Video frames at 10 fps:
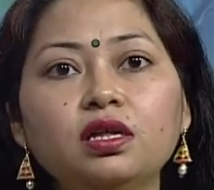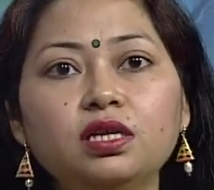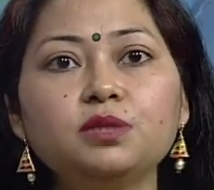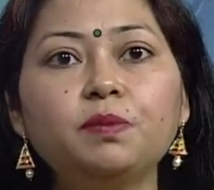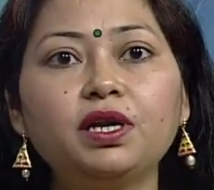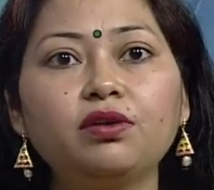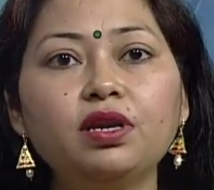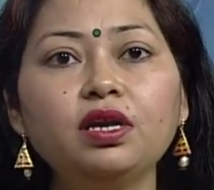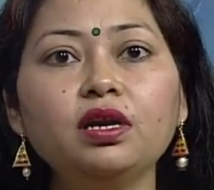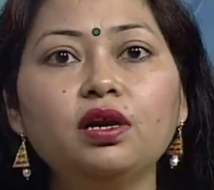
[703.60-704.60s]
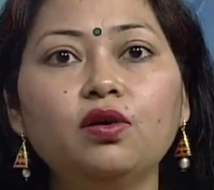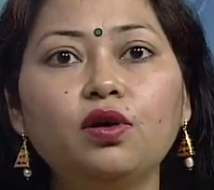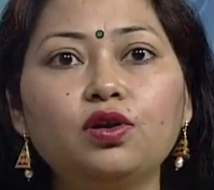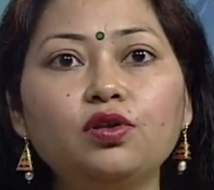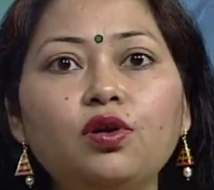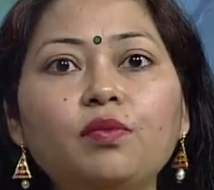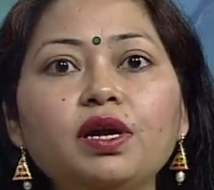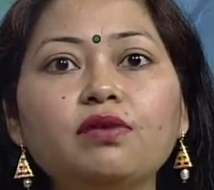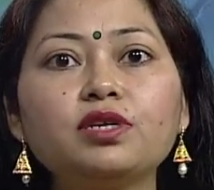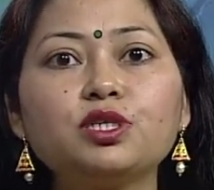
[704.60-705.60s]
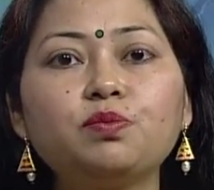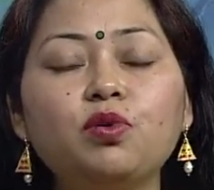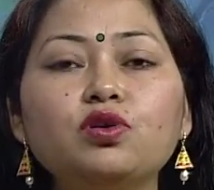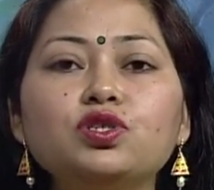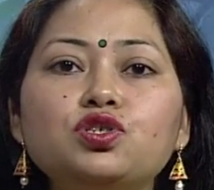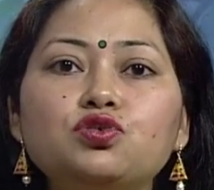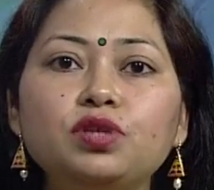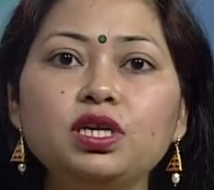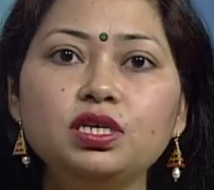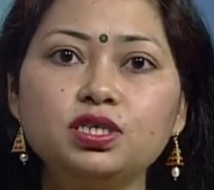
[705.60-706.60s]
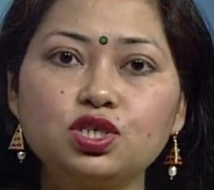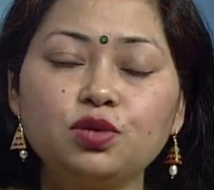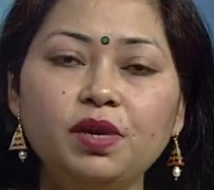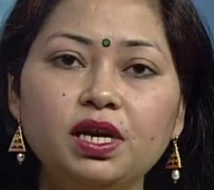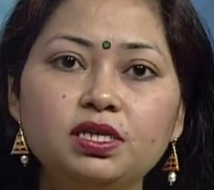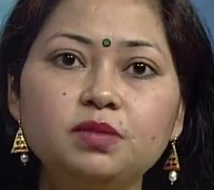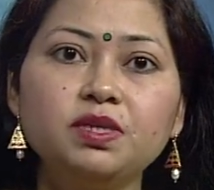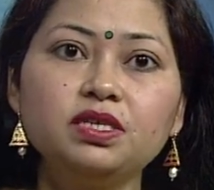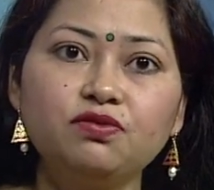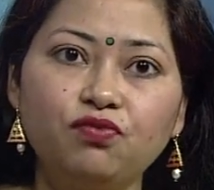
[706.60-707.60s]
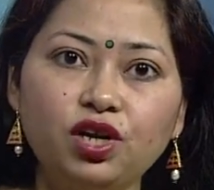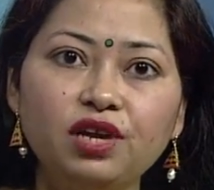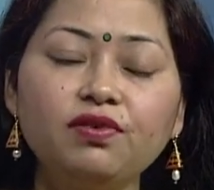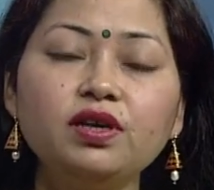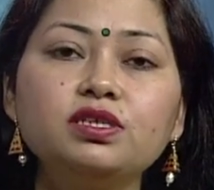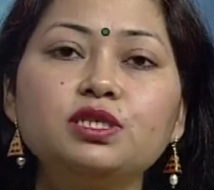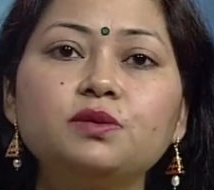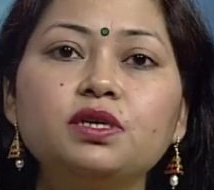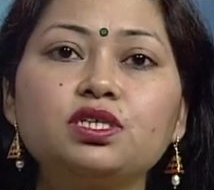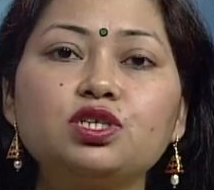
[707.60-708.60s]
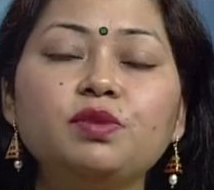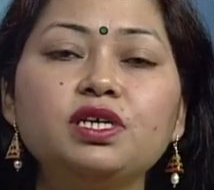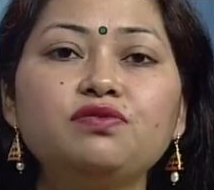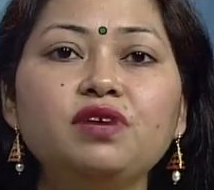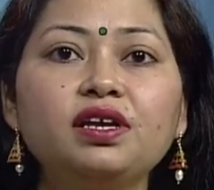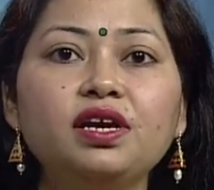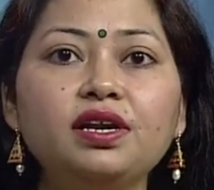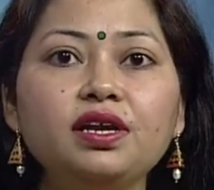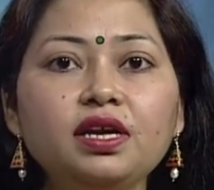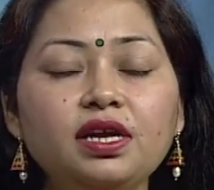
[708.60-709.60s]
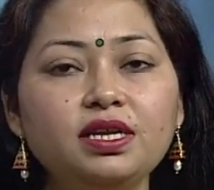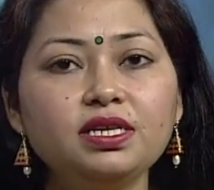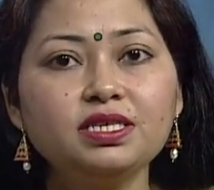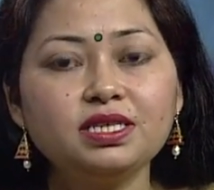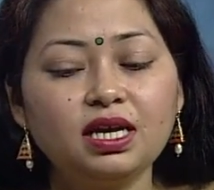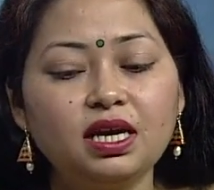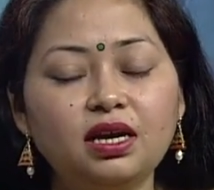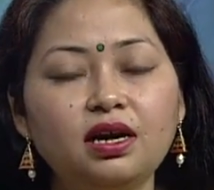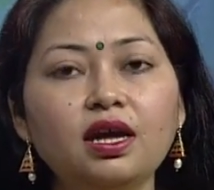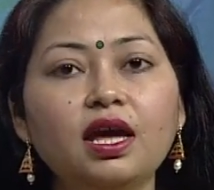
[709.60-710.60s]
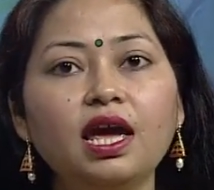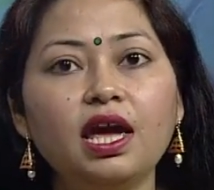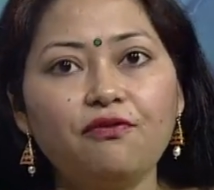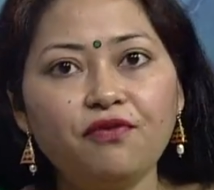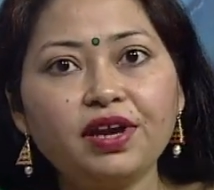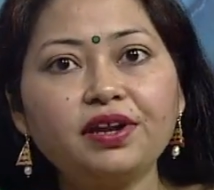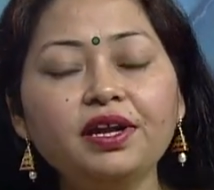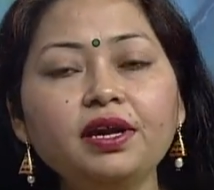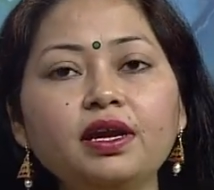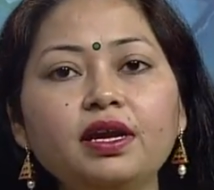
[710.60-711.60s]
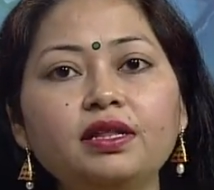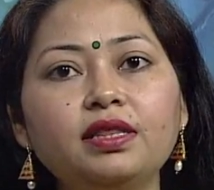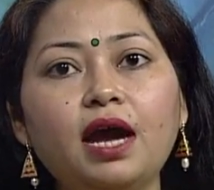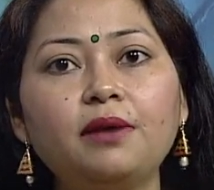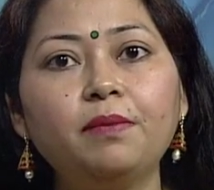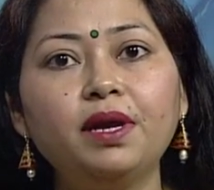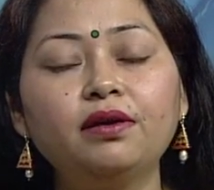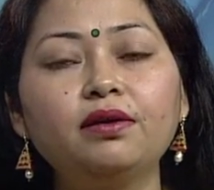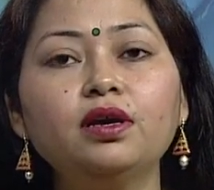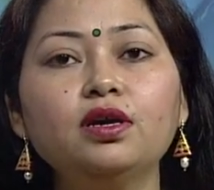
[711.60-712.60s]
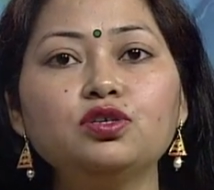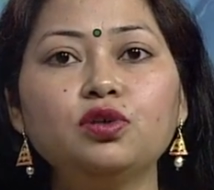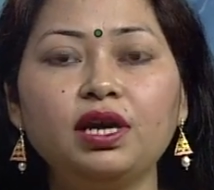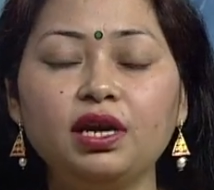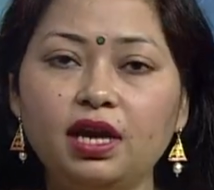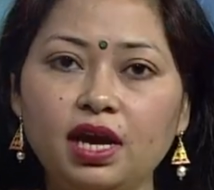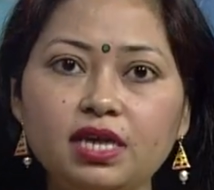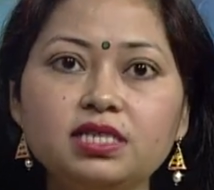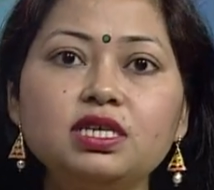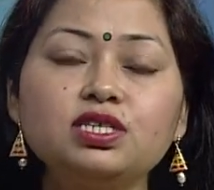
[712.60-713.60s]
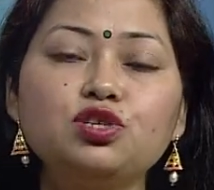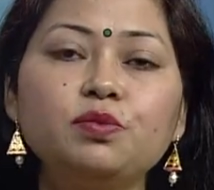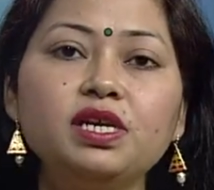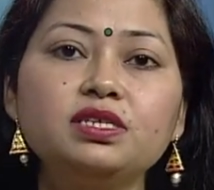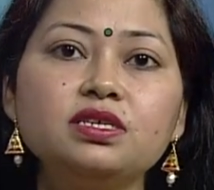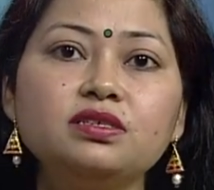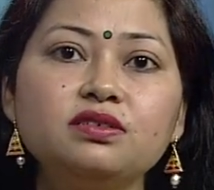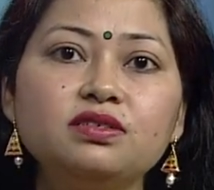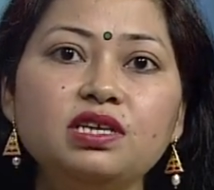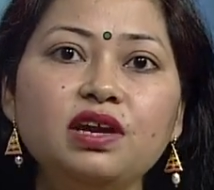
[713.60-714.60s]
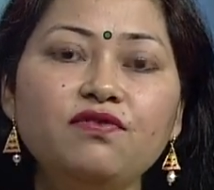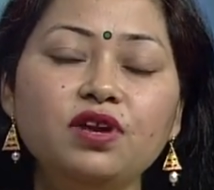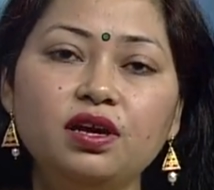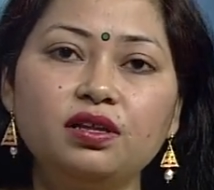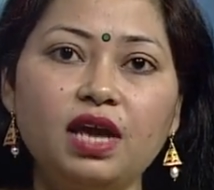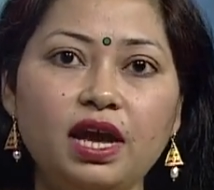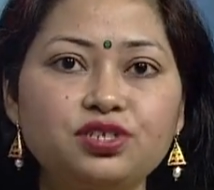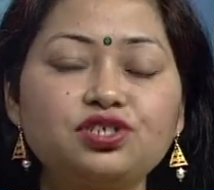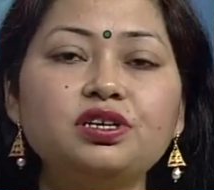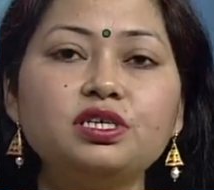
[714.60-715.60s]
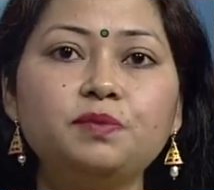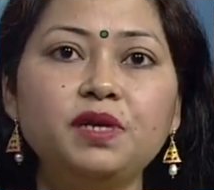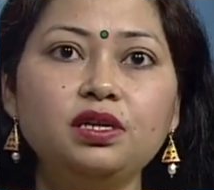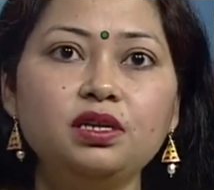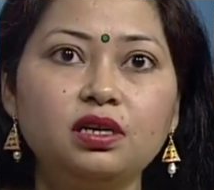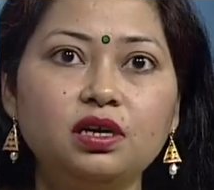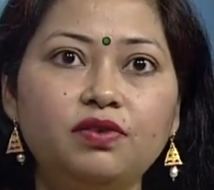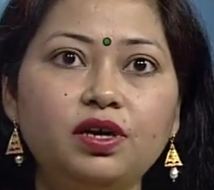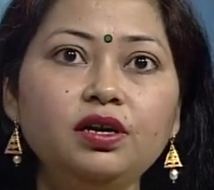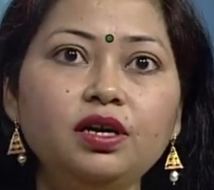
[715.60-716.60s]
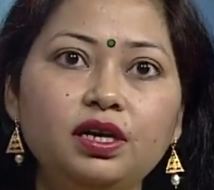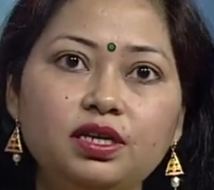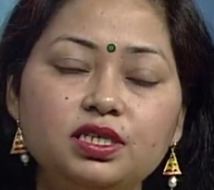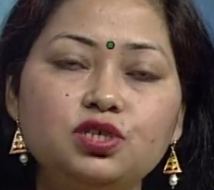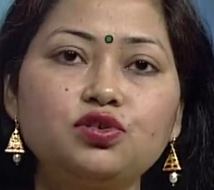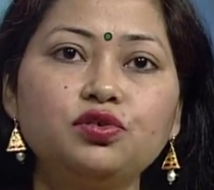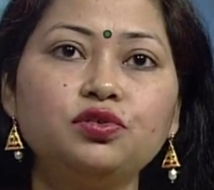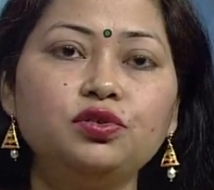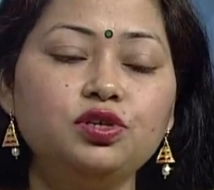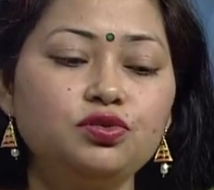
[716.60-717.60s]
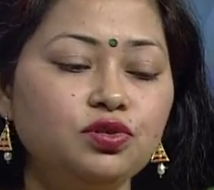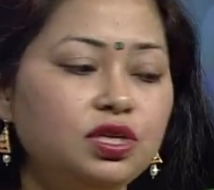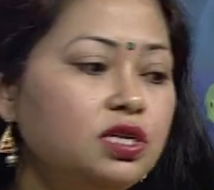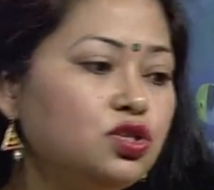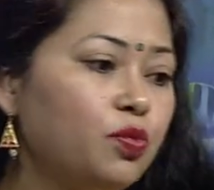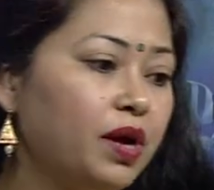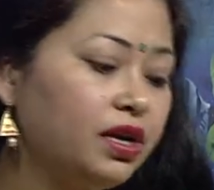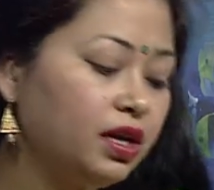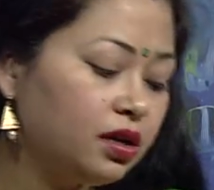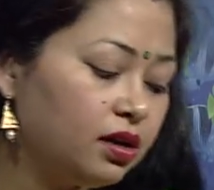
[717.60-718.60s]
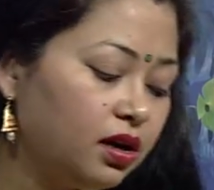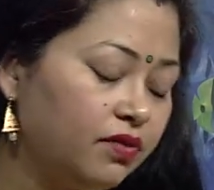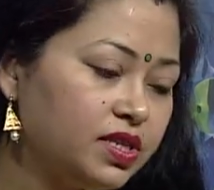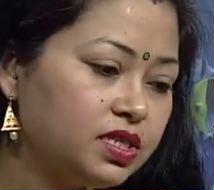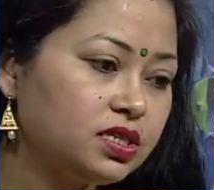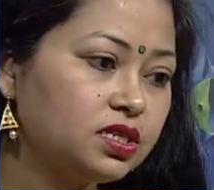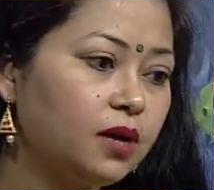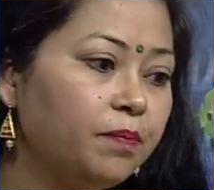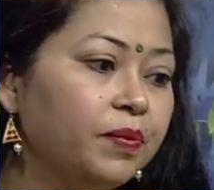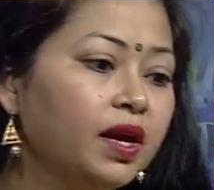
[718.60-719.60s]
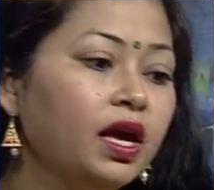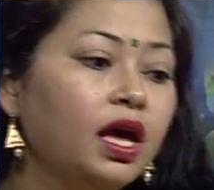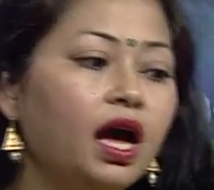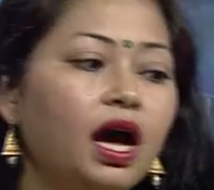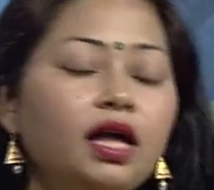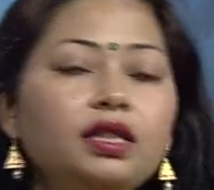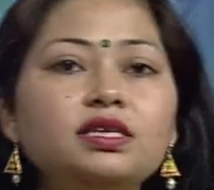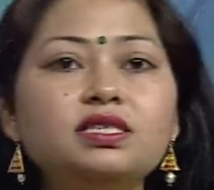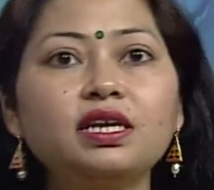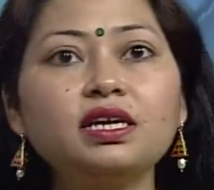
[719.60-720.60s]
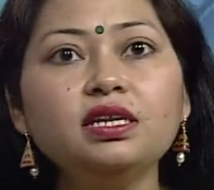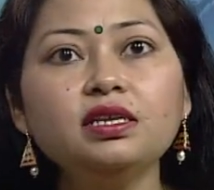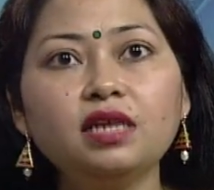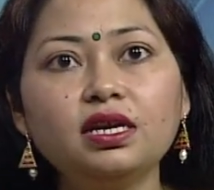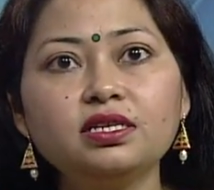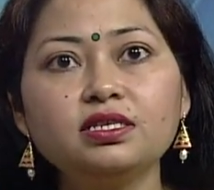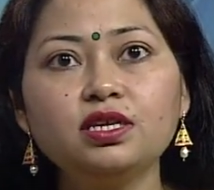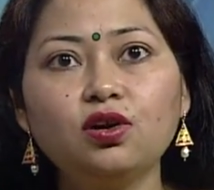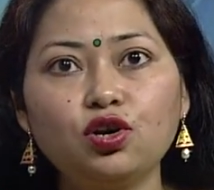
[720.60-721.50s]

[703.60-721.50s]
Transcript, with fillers: this particular autonomic response to the stimulus means whatever is, is stimulus we are getting it is uh, affecting in that manner. So, as the stimulus is received the action is being governed, it is to, due to the somatic nervous system. And the second that is the